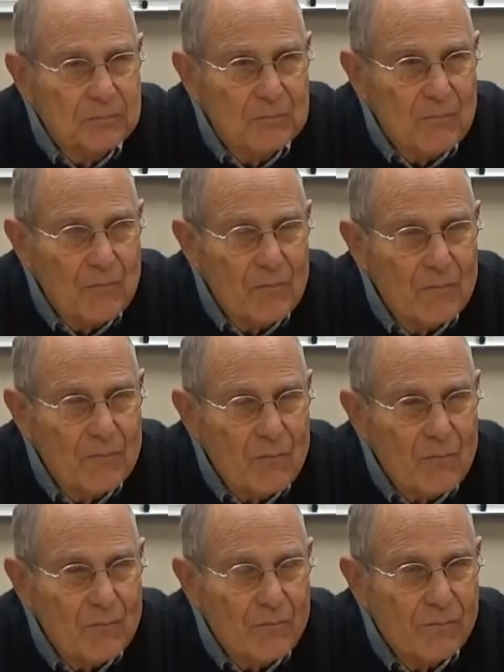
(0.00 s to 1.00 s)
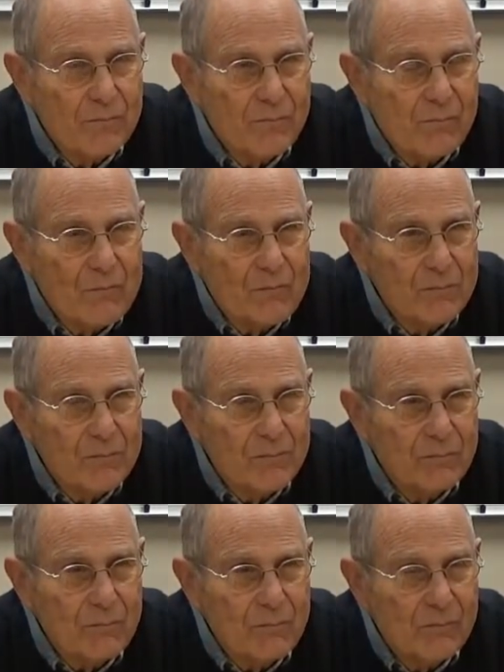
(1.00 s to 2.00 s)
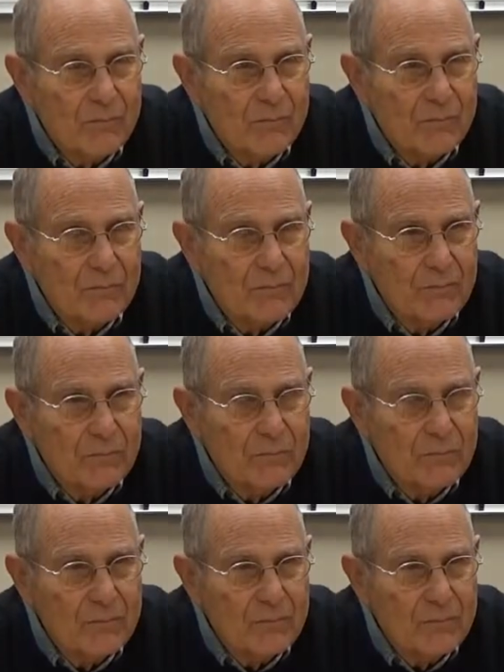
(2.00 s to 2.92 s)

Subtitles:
[no speech]